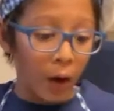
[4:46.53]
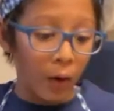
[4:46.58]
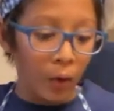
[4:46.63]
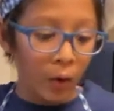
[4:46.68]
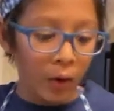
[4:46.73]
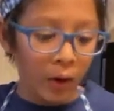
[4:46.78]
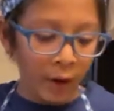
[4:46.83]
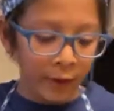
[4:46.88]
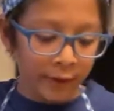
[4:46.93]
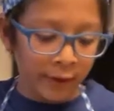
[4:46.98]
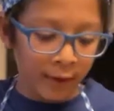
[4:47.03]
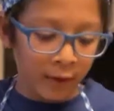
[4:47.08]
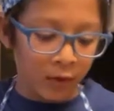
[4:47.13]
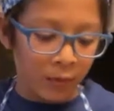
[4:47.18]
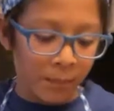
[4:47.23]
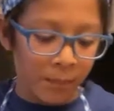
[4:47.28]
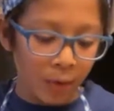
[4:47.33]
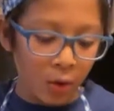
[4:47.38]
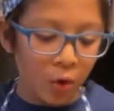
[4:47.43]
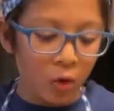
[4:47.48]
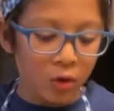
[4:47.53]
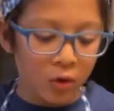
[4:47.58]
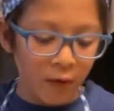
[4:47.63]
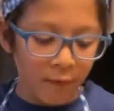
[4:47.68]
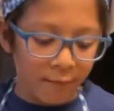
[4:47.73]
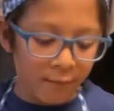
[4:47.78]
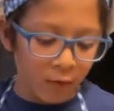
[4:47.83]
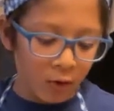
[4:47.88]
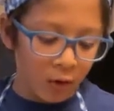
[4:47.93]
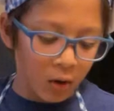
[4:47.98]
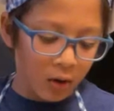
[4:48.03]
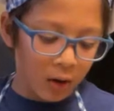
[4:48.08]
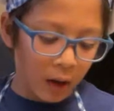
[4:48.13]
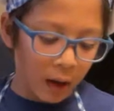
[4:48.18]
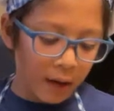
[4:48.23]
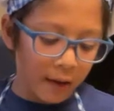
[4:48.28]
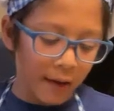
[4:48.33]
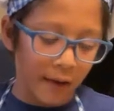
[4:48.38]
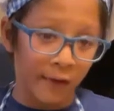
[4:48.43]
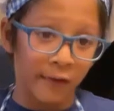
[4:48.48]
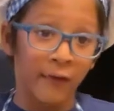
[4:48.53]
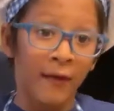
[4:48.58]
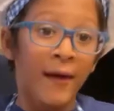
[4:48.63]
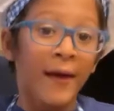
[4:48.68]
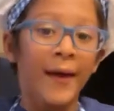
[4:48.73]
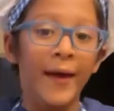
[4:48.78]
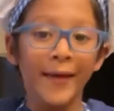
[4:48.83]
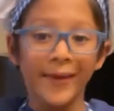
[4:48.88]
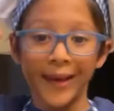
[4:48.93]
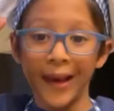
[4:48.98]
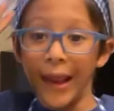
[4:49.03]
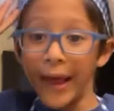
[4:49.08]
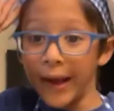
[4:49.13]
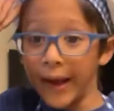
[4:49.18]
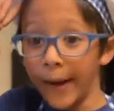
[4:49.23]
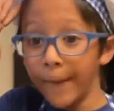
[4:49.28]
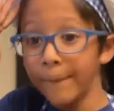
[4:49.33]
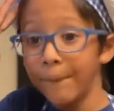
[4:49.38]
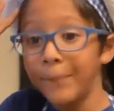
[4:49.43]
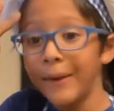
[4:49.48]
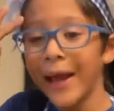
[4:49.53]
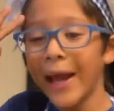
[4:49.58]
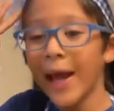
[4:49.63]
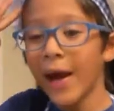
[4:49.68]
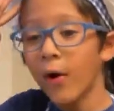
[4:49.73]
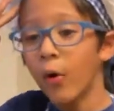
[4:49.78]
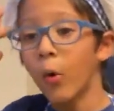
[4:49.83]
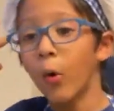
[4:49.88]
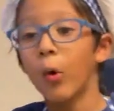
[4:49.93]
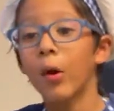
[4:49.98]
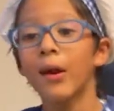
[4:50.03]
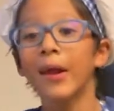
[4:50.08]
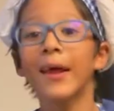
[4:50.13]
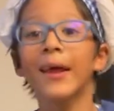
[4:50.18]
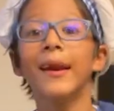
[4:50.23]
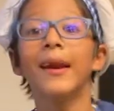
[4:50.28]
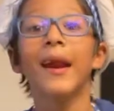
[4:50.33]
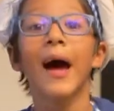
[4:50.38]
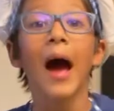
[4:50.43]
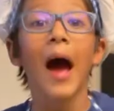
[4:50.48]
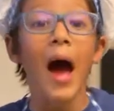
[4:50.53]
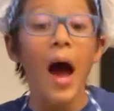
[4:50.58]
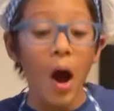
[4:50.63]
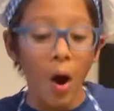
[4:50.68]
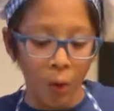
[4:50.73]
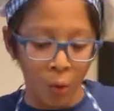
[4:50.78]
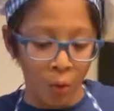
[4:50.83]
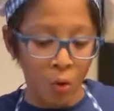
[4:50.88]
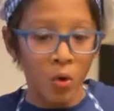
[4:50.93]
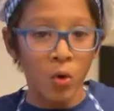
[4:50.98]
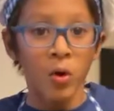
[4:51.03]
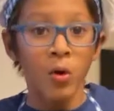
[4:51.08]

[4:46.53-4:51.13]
look at these beautiful colors. It's like I'm playing Holi now.